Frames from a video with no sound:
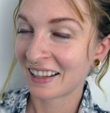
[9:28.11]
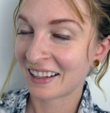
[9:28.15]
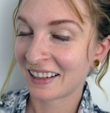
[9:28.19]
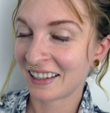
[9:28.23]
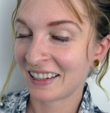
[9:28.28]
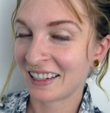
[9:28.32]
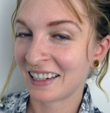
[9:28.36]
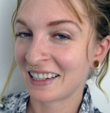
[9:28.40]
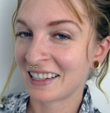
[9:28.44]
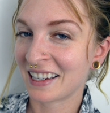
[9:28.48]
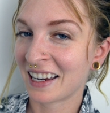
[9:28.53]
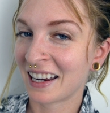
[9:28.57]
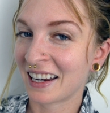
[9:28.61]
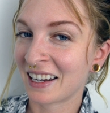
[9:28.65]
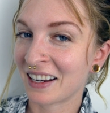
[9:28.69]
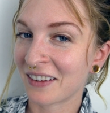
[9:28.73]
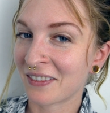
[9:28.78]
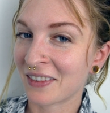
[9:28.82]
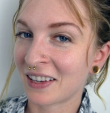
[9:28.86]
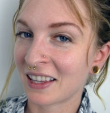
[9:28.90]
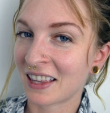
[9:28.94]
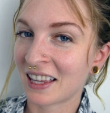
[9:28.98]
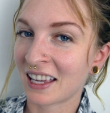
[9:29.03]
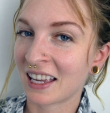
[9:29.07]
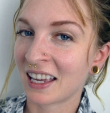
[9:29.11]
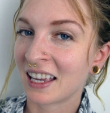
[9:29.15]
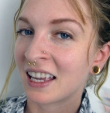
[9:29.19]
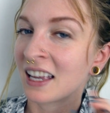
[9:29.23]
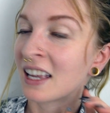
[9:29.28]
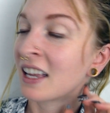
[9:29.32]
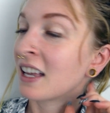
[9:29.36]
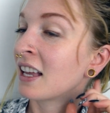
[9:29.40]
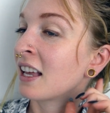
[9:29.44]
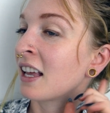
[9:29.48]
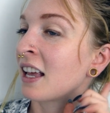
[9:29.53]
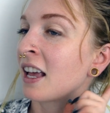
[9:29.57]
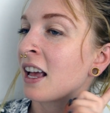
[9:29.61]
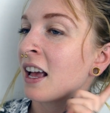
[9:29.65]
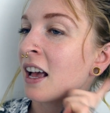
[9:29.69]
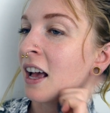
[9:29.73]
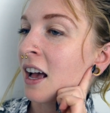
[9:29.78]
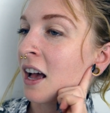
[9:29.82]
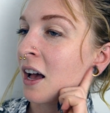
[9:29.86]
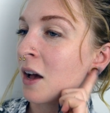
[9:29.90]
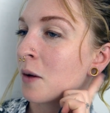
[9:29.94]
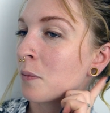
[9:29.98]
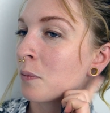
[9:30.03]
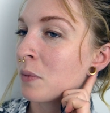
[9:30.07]
cleaning day and everything.
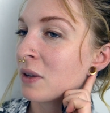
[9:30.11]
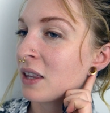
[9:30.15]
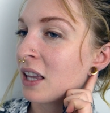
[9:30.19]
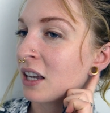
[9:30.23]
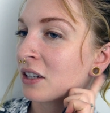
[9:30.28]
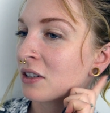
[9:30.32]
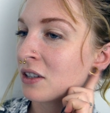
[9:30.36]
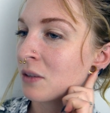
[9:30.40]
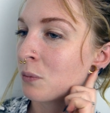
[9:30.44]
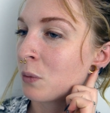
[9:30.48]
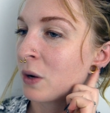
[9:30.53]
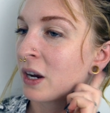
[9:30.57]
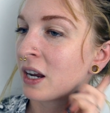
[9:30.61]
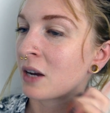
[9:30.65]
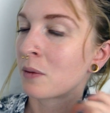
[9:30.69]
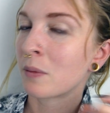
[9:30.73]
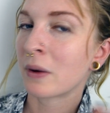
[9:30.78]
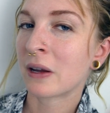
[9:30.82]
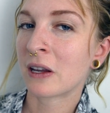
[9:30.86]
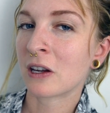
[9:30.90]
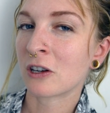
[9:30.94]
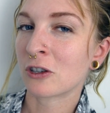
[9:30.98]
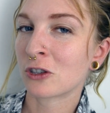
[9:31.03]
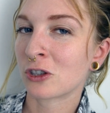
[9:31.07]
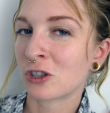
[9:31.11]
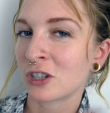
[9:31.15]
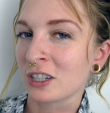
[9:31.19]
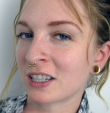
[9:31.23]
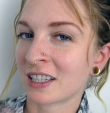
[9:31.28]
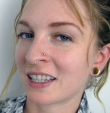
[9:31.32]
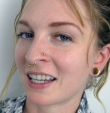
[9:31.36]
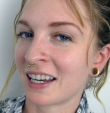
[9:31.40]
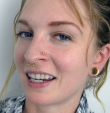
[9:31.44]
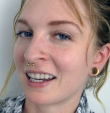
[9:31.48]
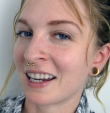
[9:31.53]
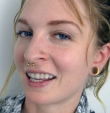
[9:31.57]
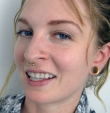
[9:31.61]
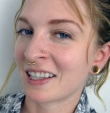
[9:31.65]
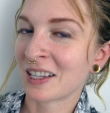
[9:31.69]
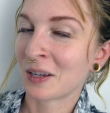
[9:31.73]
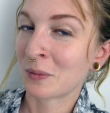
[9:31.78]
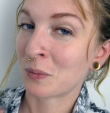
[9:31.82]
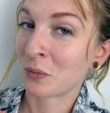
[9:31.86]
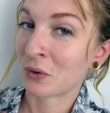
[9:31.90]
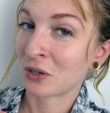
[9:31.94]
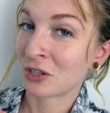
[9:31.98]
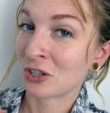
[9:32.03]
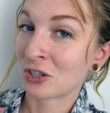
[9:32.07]
Um, but that way my ears just stay nice
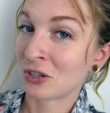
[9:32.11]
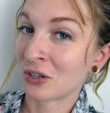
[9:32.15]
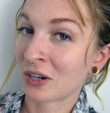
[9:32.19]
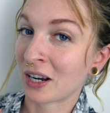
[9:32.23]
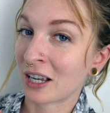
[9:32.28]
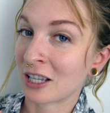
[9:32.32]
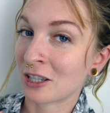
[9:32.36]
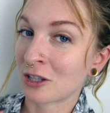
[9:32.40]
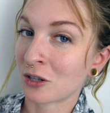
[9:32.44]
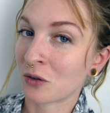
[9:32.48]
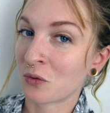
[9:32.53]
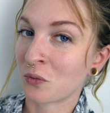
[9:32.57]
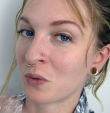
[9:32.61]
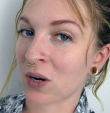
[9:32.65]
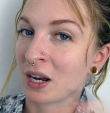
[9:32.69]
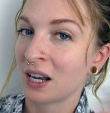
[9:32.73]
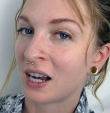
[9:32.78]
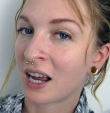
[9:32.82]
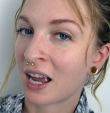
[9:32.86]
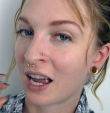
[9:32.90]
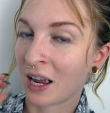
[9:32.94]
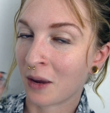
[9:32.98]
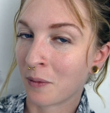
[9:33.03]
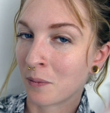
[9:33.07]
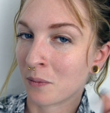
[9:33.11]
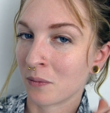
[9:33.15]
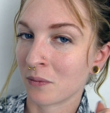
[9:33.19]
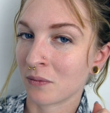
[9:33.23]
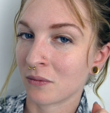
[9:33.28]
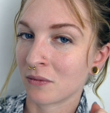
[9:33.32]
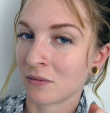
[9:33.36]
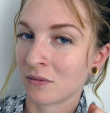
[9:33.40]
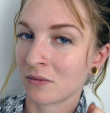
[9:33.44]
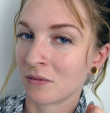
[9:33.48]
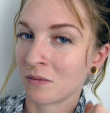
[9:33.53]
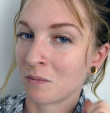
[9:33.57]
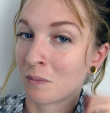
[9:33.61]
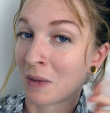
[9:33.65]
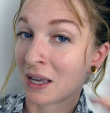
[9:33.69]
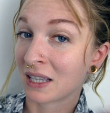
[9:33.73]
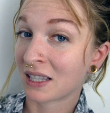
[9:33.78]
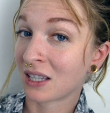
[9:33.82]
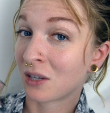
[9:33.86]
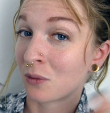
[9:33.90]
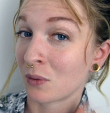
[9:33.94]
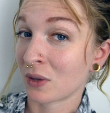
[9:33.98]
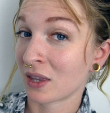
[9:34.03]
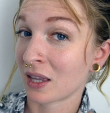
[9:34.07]
and moisturized when I'm
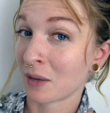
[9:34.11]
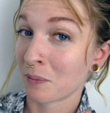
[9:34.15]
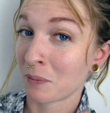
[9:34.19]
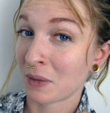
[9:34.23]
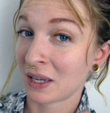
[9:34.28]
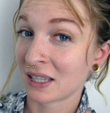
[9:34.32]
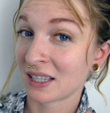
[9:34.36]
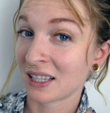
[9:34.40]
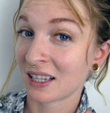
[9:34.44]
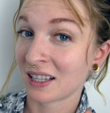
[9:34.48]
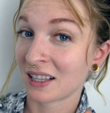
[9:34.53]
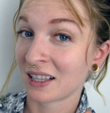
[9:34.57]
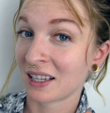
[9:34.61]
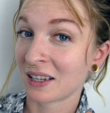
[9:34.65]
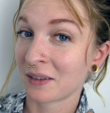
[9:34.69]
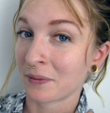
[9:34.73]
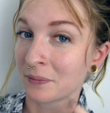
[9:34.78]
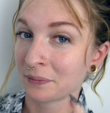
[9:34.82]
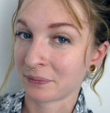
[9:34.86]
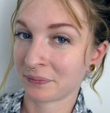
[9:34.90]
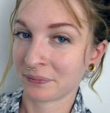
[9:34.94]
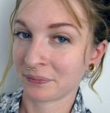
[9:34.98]
messing with them basically.